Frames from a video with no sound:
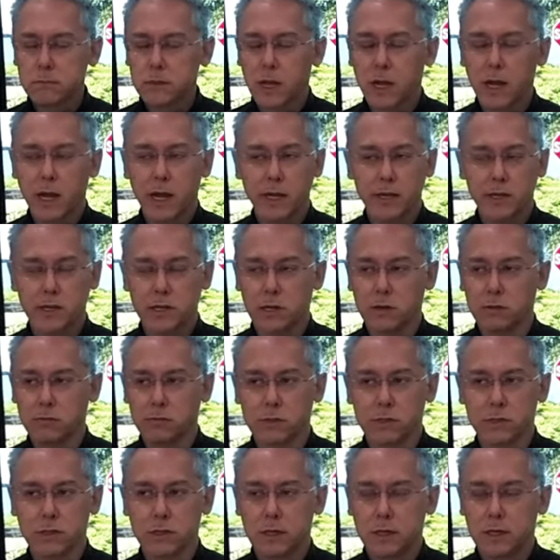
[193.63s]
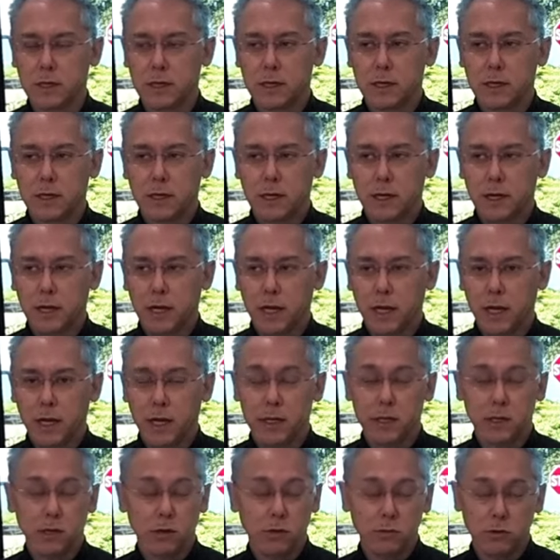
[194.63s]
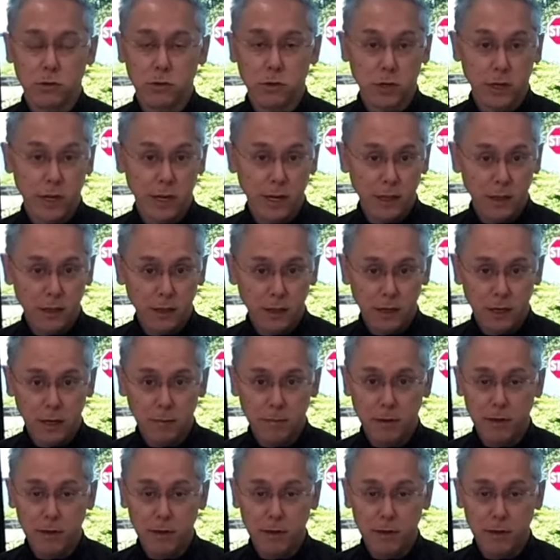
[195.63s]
I don't hook anything up.